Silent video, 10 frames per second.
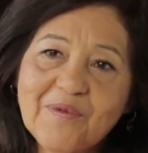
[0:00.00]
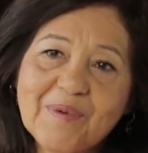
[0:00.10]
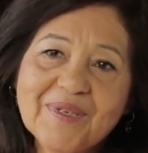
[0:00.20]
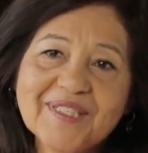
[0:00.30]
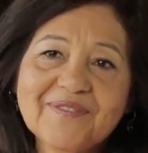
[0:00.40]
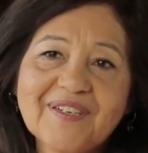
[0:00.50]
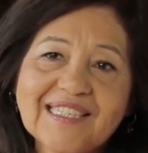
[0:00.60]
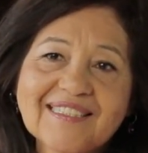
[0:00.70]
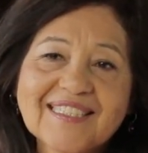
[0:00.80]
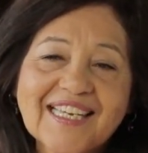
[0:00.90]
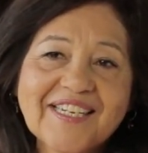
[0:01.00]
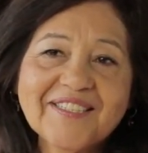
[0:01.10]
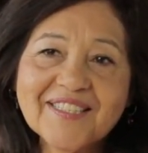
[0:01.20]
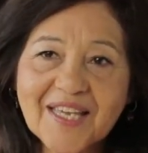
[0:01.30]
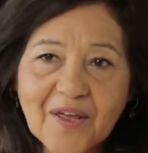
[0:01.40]
Women's Fund is
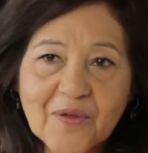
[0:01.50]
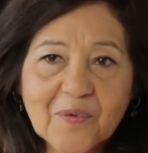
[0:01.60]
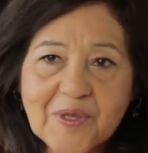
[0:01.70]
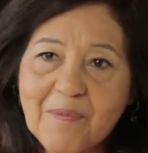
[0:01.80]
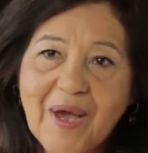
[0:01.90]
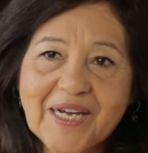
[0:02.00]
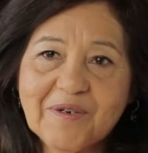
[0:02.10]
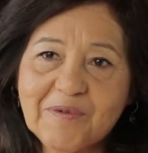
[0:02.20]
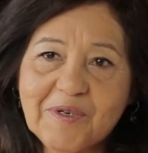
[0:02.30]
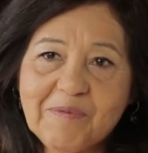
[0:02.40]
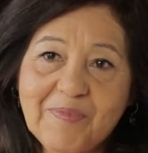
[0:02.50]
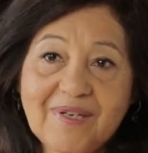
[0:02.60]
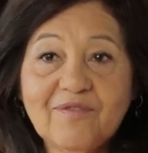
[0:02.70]
getting together with my group,